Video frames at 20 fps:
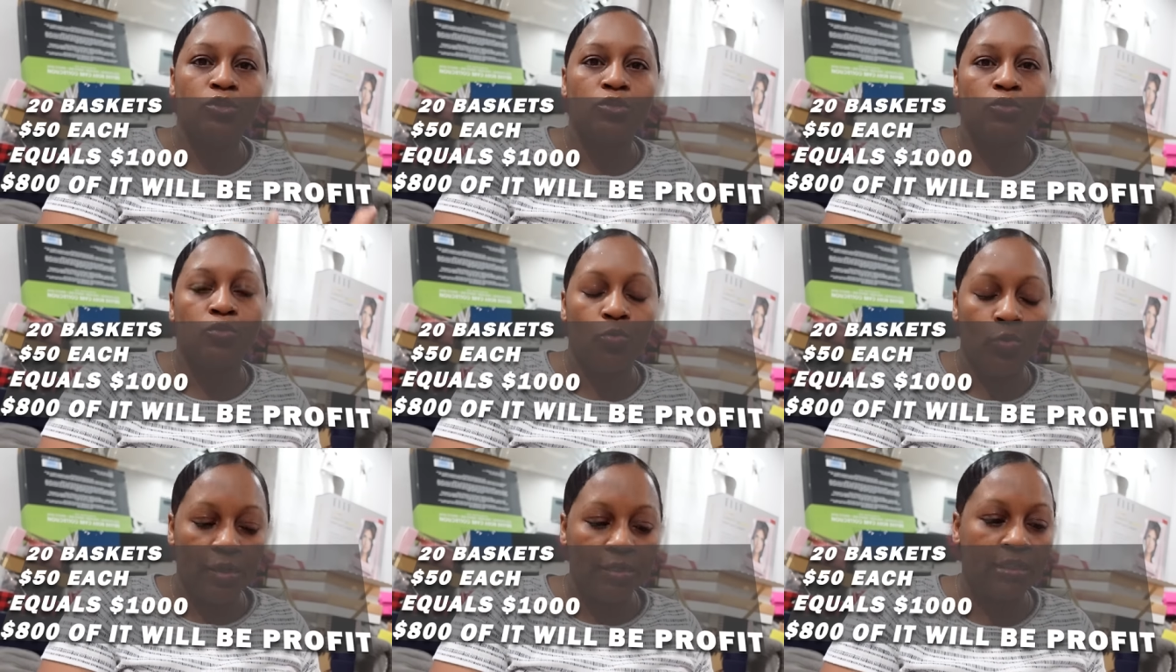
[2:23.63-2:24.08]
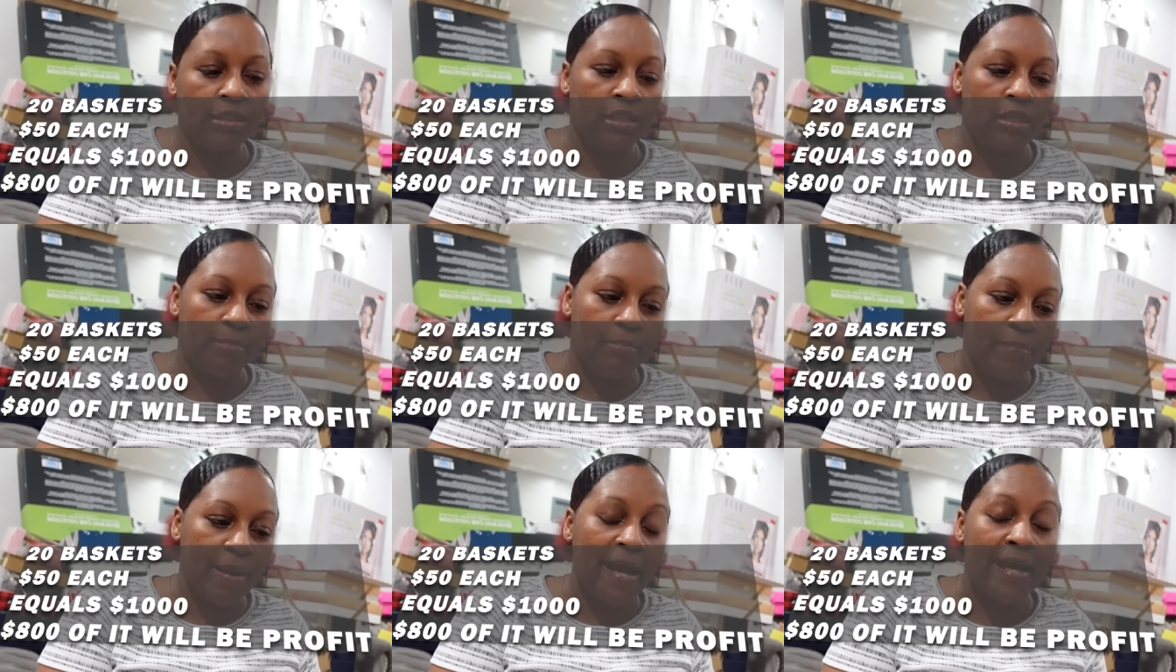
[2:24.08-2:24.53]

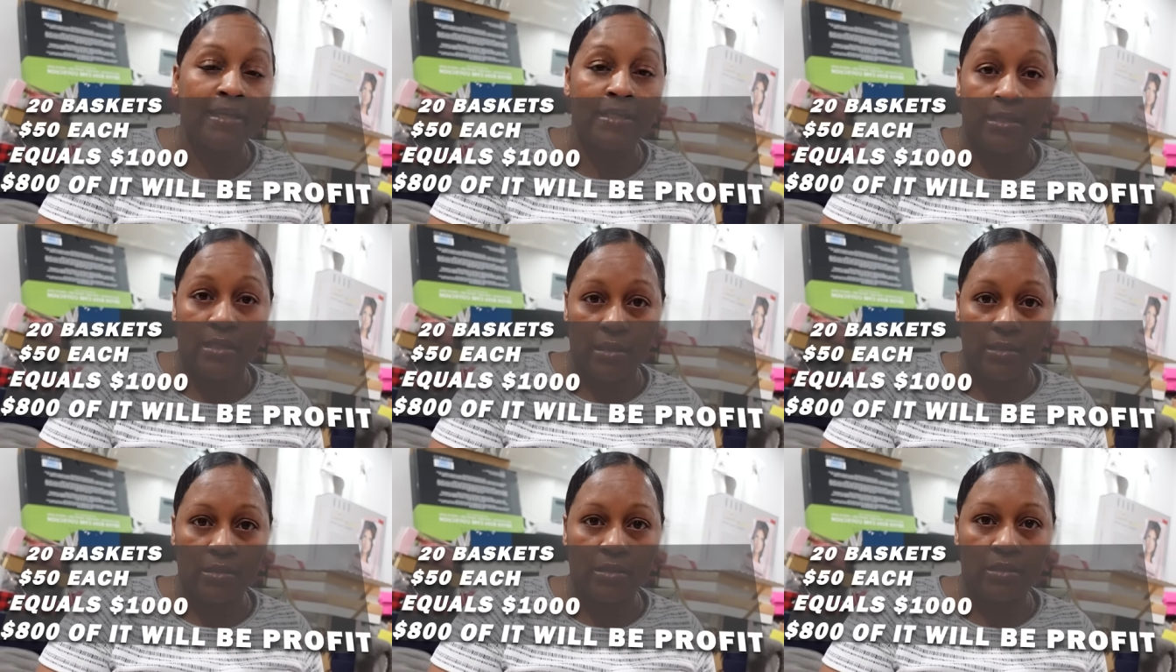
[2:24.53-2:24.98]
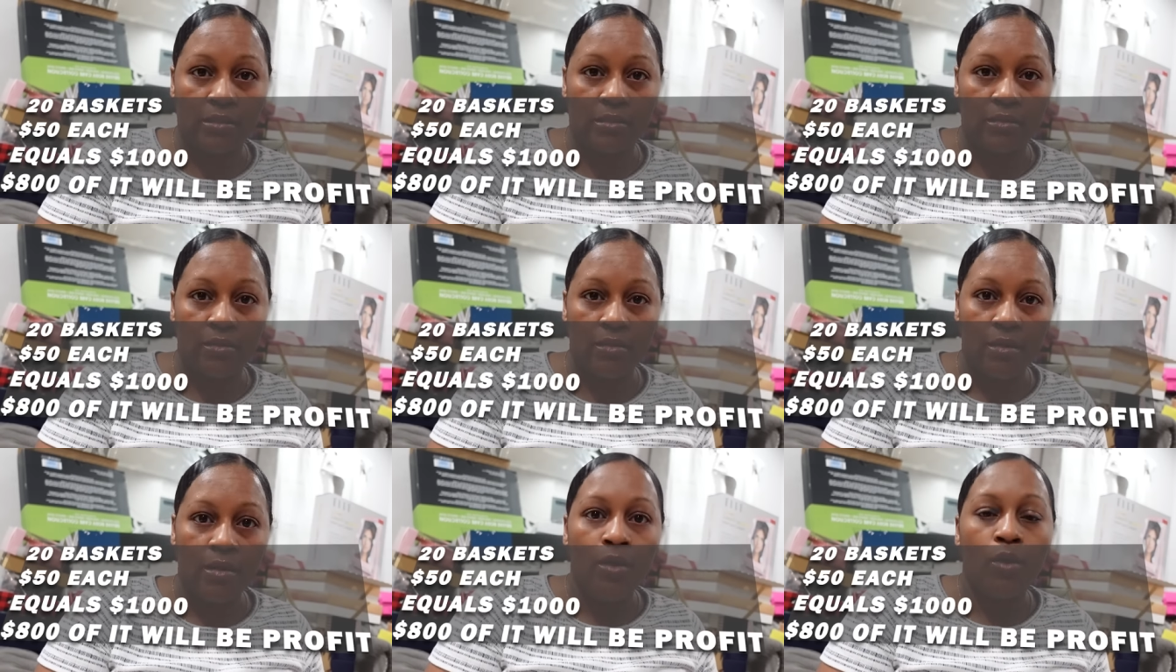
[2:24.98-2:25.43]
20 baskets.
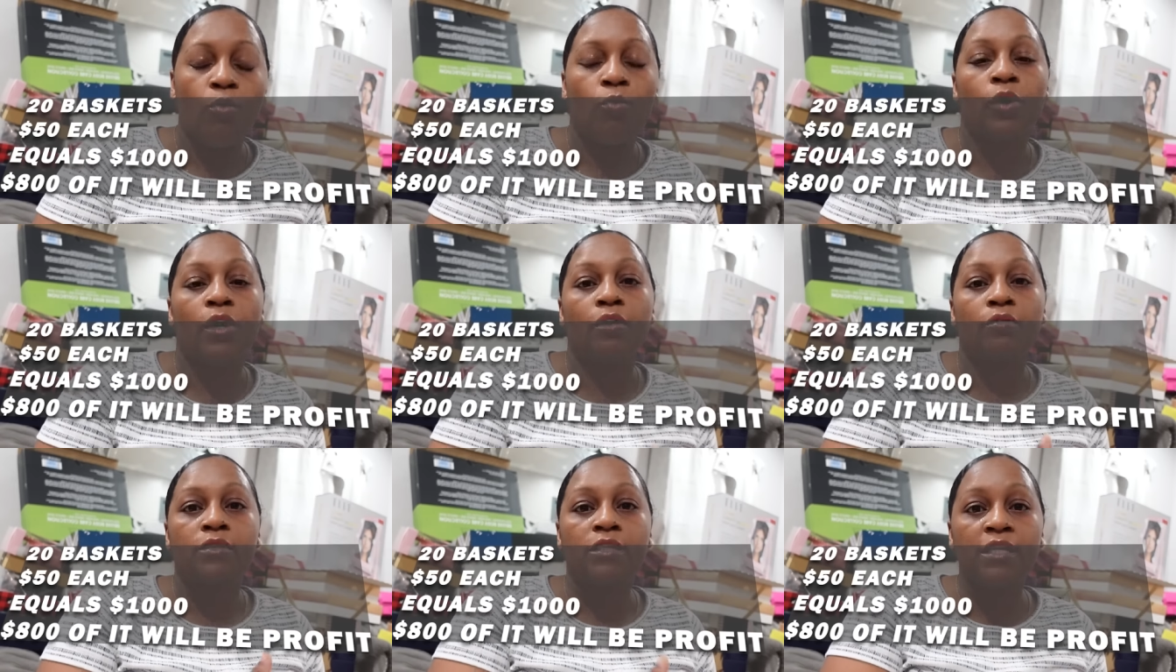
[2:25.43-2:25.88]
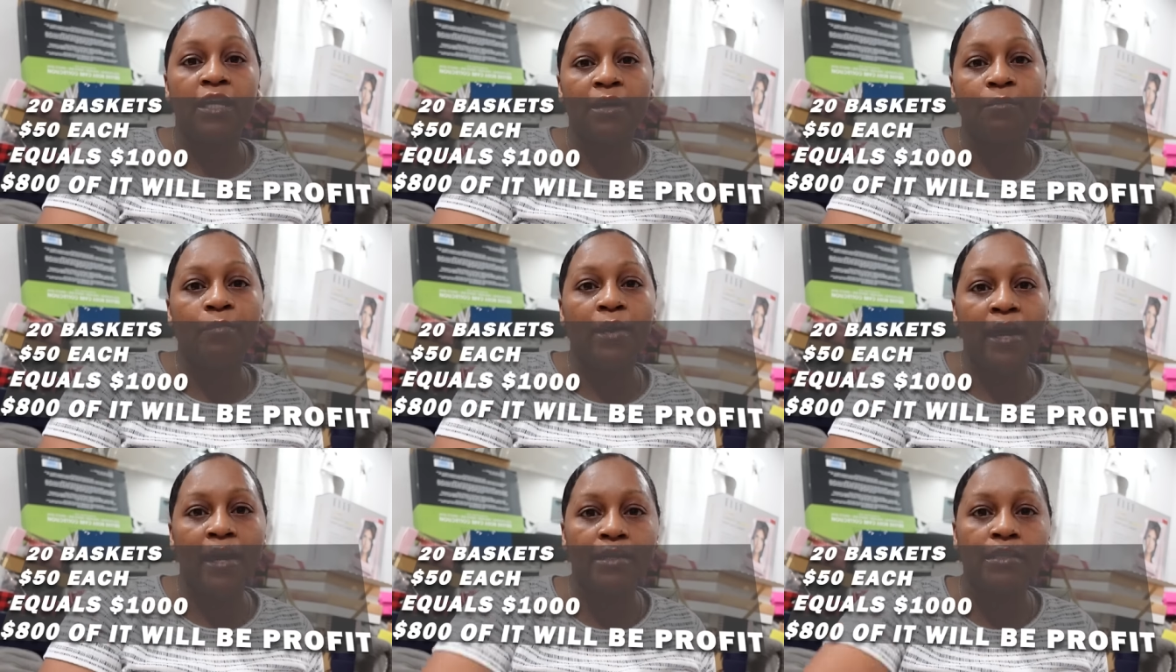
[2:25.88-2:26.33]
Well,
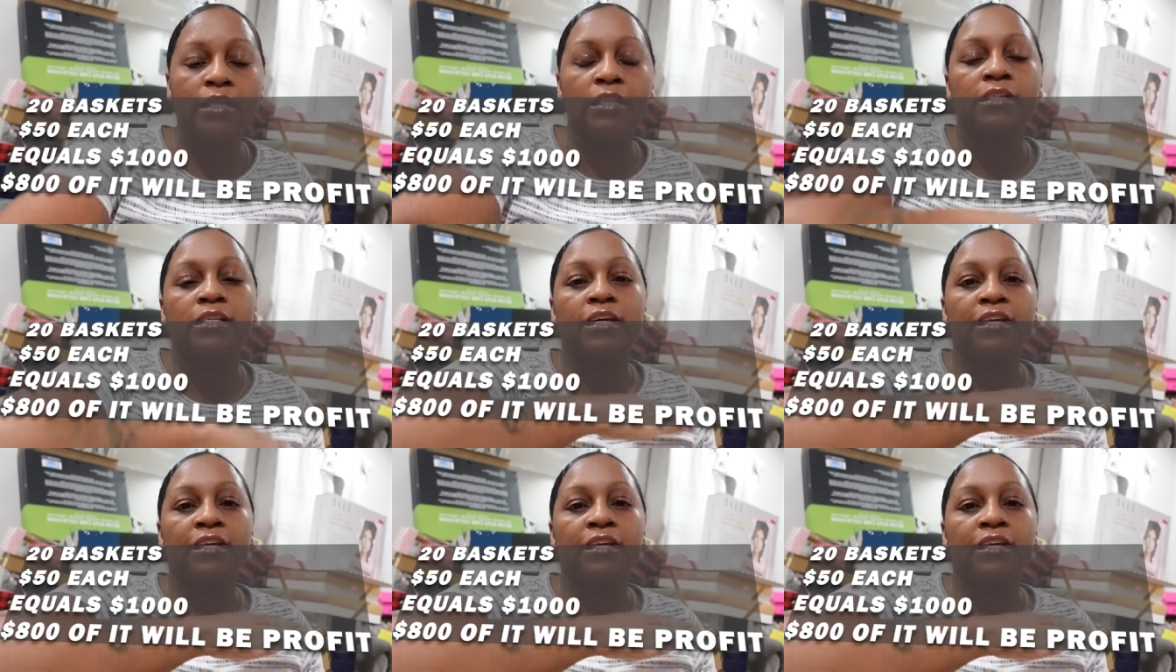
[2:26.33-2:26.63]
10 baskets.